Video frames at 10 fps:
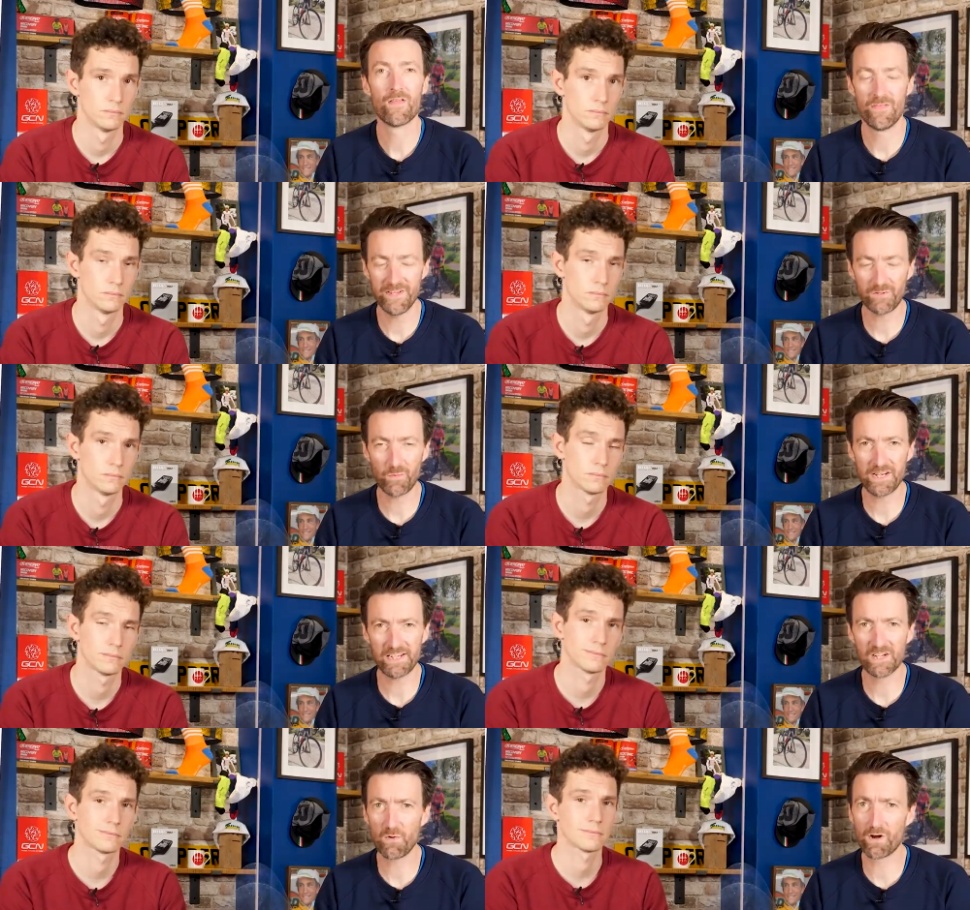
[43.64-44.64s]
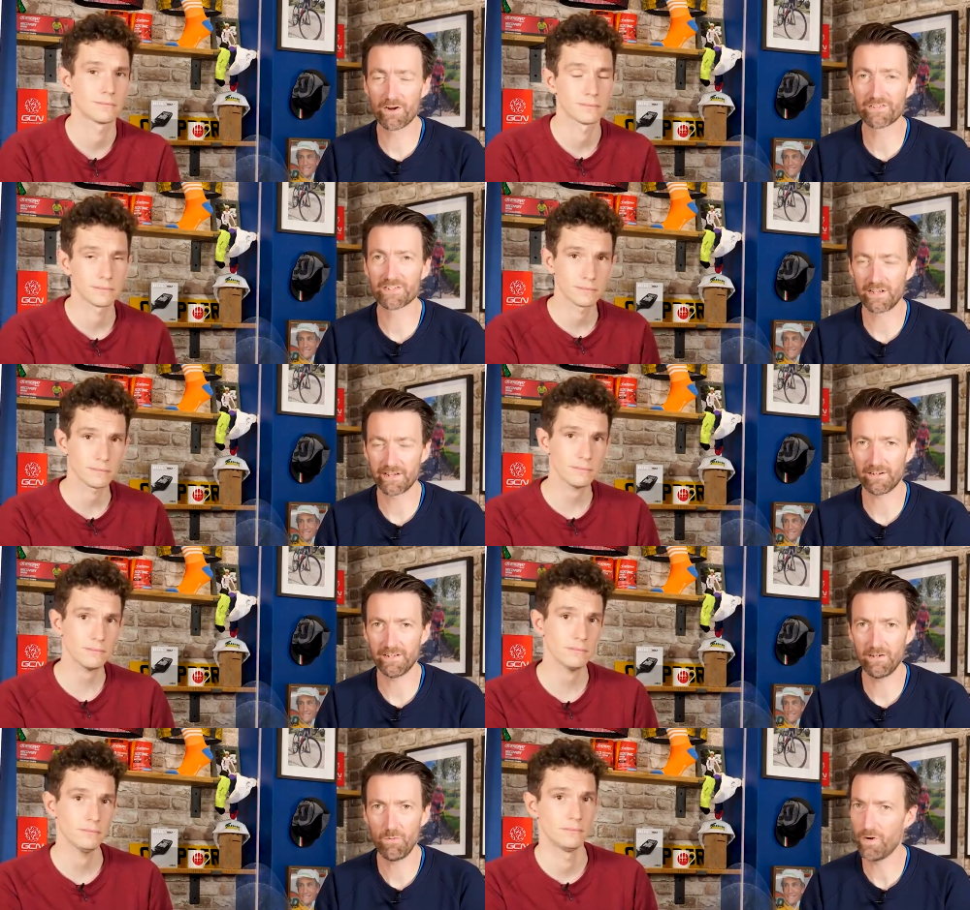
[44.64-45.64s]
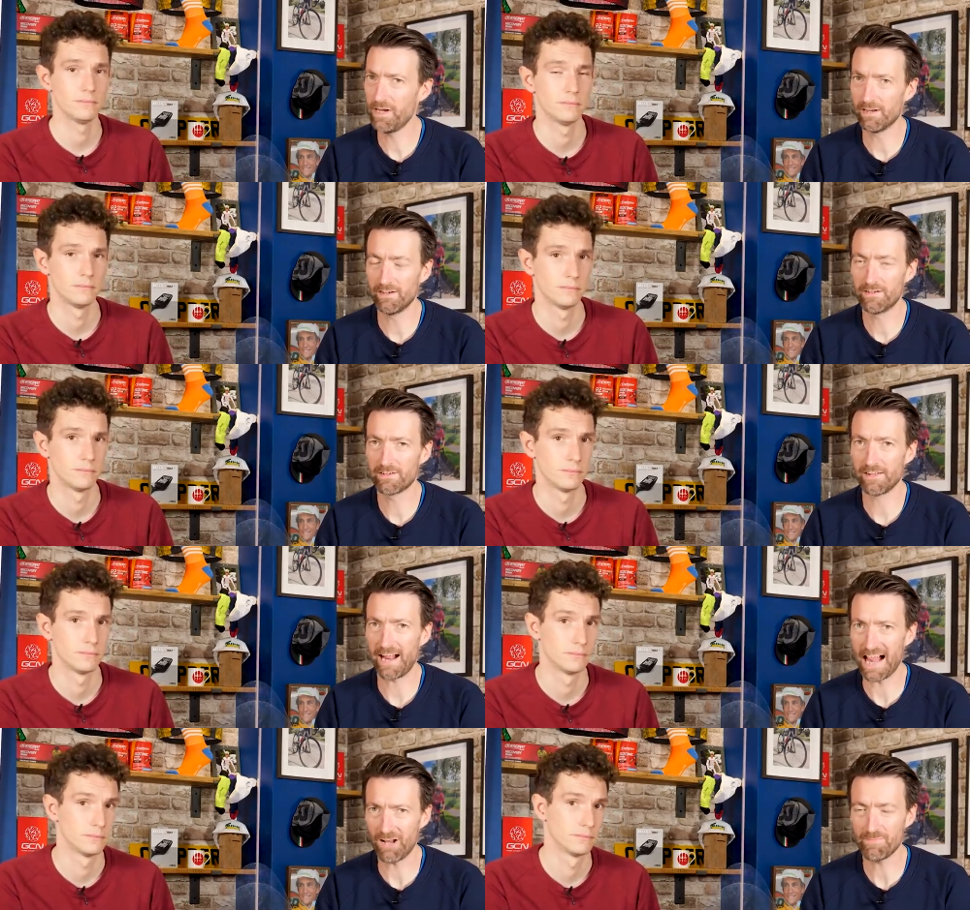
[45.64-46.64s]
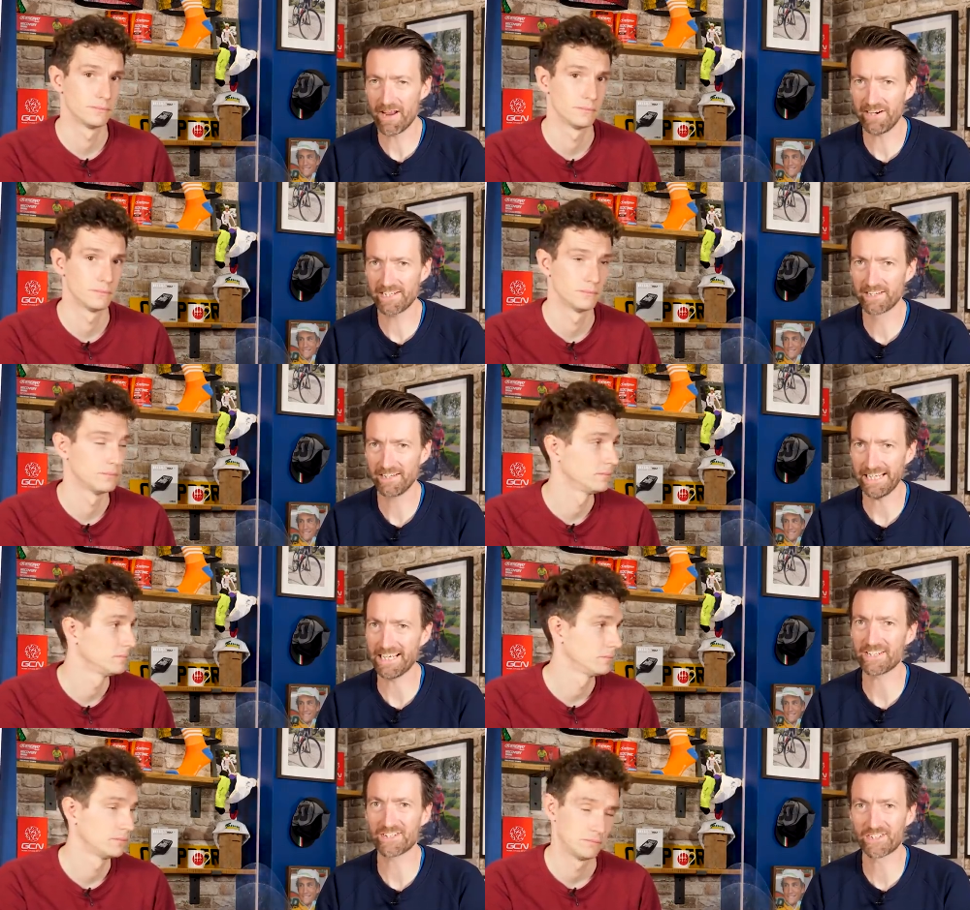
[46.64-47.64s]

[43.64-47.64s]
Speaker 1: This week in the world of cycling, we learned that Al Merritt is a